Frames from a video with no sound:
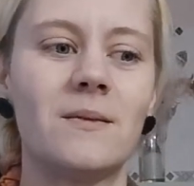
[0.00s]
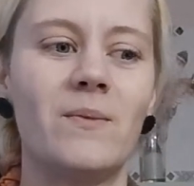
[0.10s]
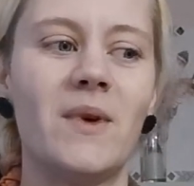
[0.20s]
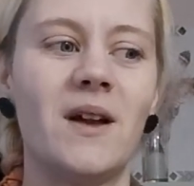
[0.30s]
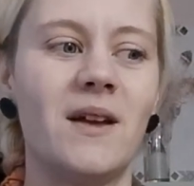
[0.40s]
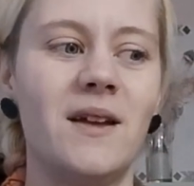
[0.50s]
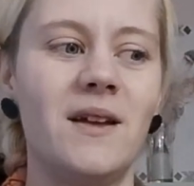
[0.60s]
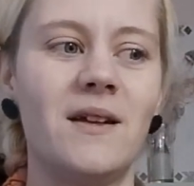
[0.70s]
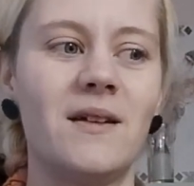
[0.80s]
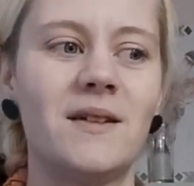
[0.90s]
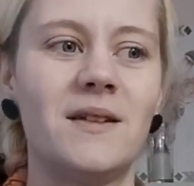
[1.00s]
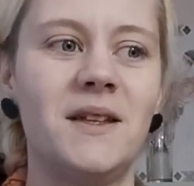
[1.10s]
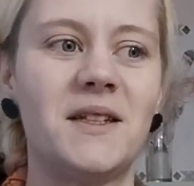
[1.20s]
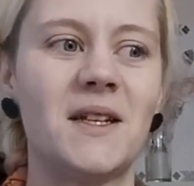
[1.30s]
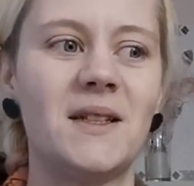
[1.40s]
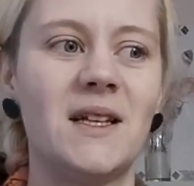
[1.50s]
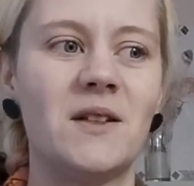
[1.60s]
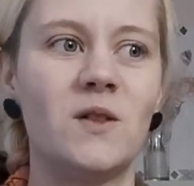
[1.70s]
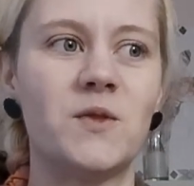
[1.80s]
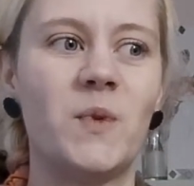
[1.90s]
my knitting
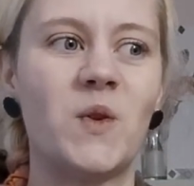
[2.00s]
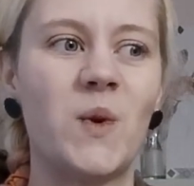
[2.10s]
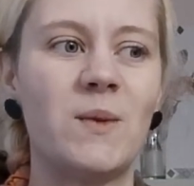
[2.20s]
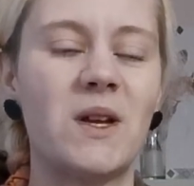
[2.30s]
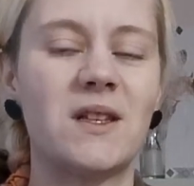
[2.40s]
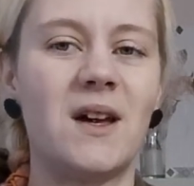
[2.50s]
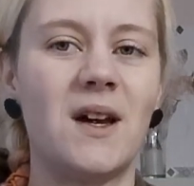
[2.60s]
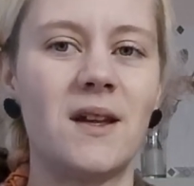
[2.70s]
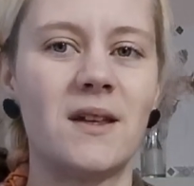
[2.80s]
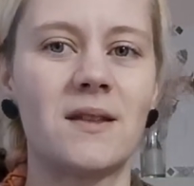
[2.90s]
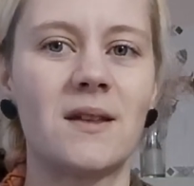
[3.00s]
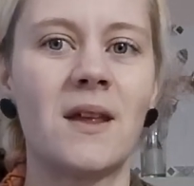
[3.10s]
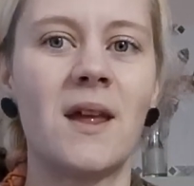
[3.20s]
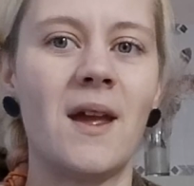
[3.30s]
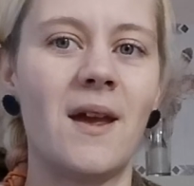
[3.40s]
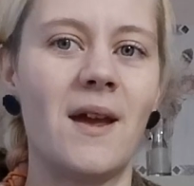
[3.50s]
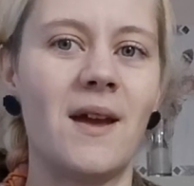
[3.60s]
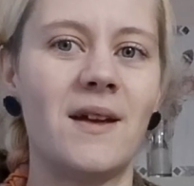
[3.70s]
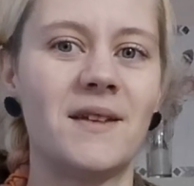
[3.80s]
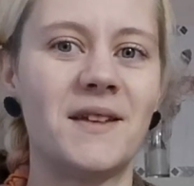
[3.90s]
needles between my thighs
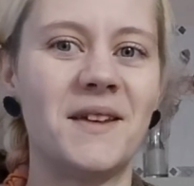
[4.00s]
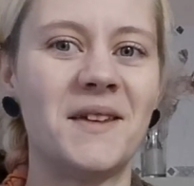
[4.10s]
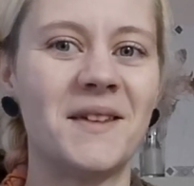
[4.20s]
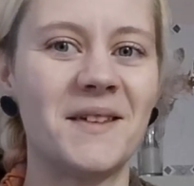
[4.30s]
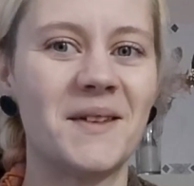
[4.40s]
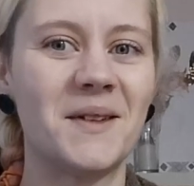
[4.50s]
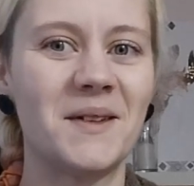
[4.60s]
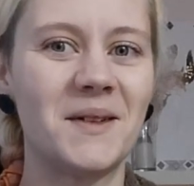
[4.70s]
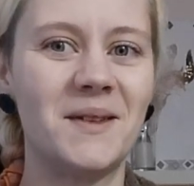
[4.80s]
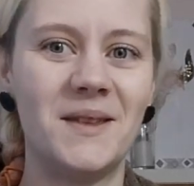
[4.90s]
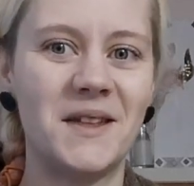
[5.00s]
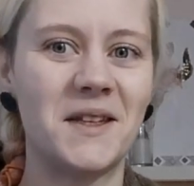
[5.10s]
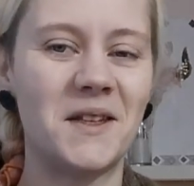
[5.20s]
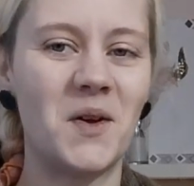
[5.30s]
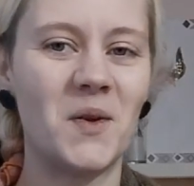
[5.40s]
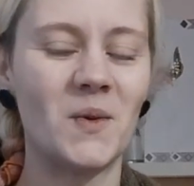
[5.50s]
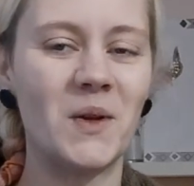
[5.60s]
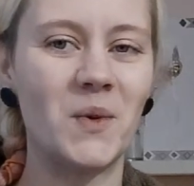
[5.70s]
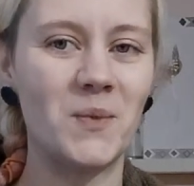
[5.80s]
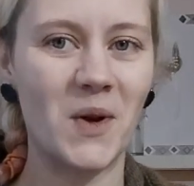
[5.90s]
and knitted only
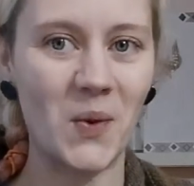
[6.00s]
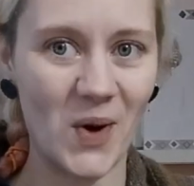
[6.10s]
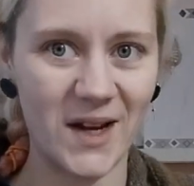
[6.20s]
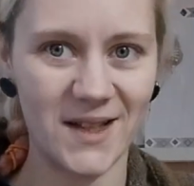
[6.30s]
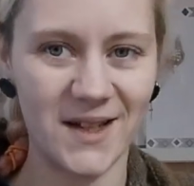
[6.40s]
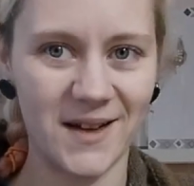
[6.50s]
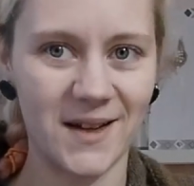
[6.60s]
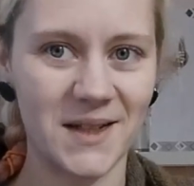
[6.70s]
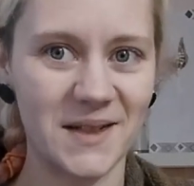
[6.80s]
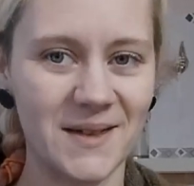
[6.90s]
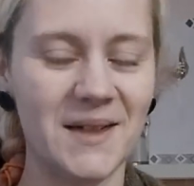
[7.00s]
with my right hand.